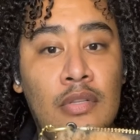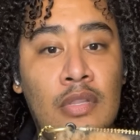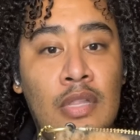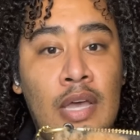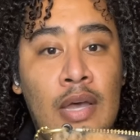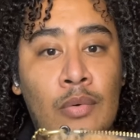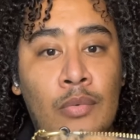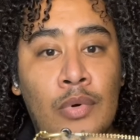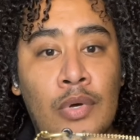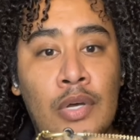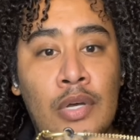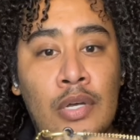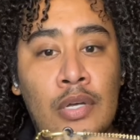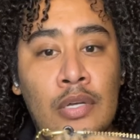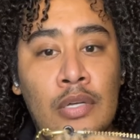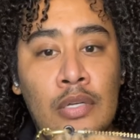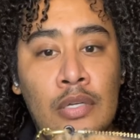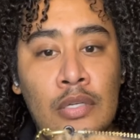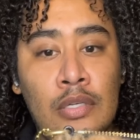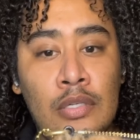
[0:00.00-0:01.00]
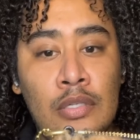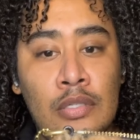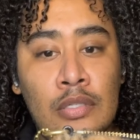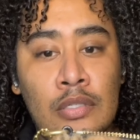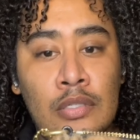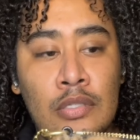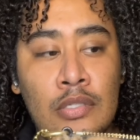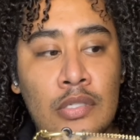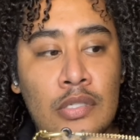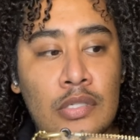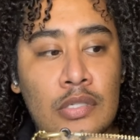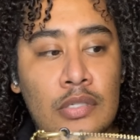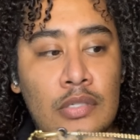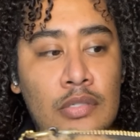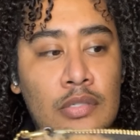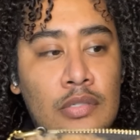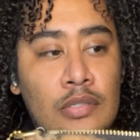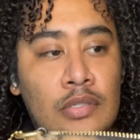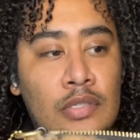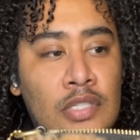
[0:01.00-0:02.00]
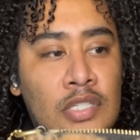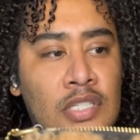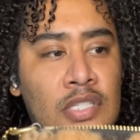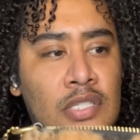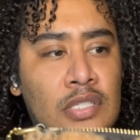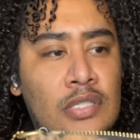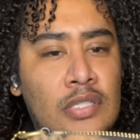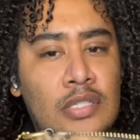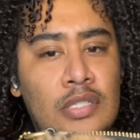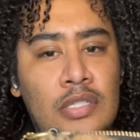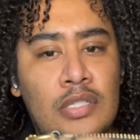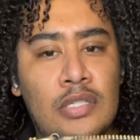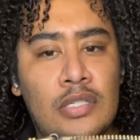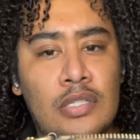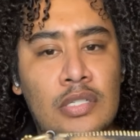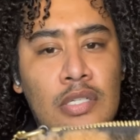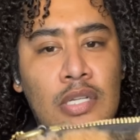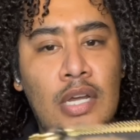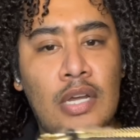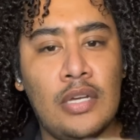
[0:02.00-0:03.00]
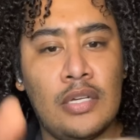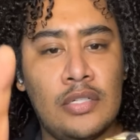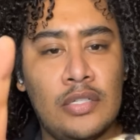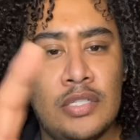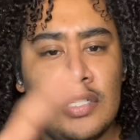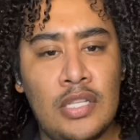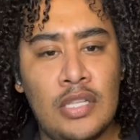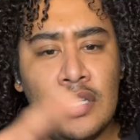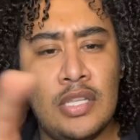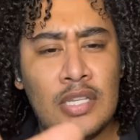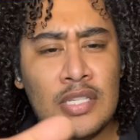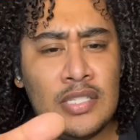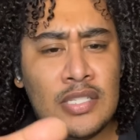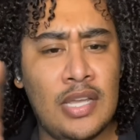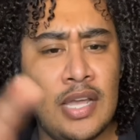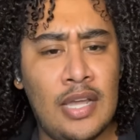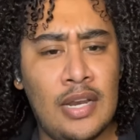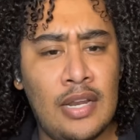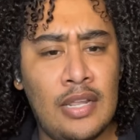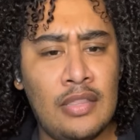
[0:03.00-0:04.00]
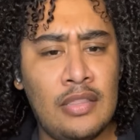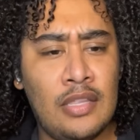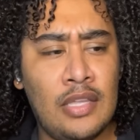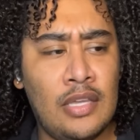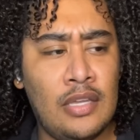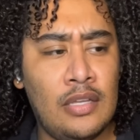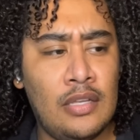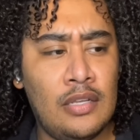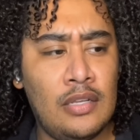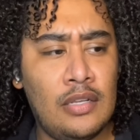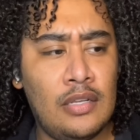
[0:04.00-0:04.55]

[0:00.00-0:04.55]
that was stuck to this side, I think.